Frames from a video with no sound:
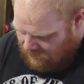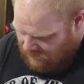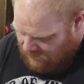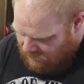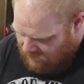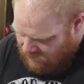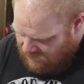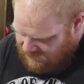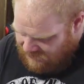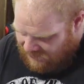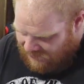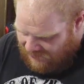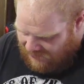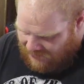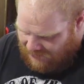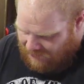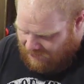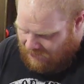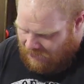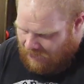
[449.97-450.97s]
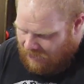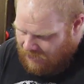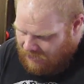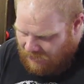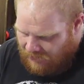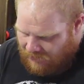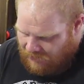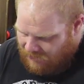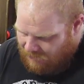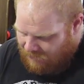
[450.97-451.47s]
And once I get a
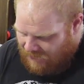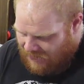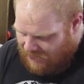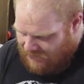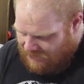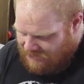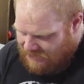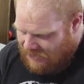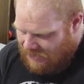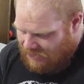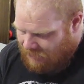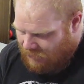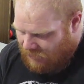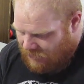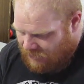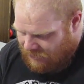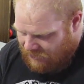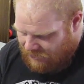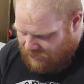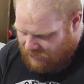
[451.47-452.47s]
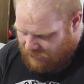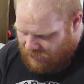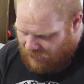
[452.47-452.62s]
good amount of tape on here,